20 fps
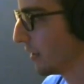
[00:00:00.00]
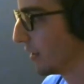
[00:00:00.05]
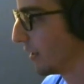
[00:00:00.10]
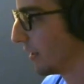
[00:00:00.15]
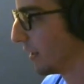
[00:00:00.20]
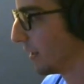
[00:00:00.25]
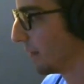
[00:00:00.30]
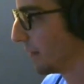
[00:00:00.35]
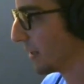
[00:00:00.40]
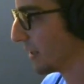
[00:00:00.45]

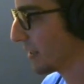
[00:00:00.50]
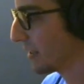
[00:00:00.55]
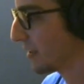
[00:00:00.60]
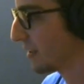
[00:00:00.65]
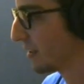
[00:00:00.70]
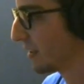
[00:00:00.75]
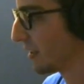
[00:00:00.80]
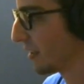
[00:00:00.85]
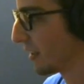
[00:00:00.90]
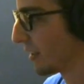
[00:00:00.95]
That's
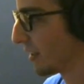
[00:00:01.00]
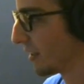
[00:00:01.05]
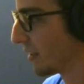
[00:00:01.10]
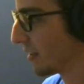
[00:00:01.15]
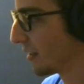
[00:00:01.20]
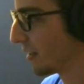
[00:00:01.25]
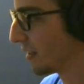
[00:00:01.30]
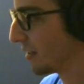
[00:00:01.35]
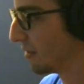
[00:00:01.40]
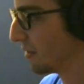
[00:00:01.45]
actually like a
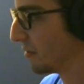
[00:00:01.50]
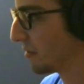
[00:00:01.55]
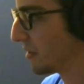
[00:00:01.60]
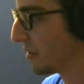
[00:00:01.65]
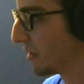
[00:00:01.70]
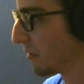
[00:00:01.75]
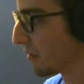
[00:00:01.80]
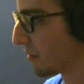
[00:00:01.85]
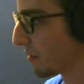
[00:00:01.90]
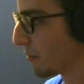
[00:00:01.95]
huge
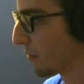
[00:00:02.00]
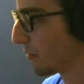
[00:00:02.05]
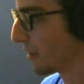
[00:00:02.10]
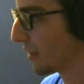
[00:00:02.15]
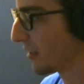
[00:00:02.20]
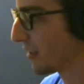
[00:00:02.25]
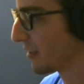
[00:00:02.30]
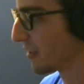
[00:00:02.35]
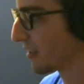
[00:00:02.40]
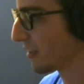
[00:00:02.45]
sequence
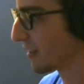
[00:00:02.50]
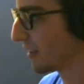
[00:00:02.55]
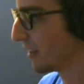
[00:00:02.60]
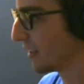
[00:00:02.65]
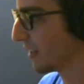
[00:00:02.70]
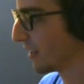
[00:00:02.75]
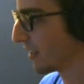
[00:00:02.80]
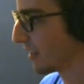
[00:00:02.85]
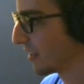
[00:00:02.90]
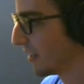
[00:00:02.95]
break, just
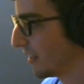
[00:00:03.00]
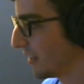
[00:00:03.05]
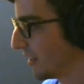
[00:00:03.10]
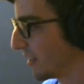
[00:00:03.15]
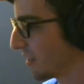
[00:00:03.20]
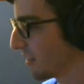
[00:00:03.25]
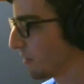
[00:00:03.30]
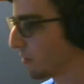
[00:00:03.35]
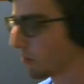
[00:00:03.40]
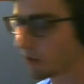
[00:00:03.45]
like
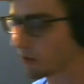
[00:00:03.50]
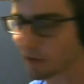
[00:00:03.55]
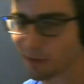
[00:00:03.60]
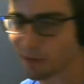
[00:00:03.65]
cruise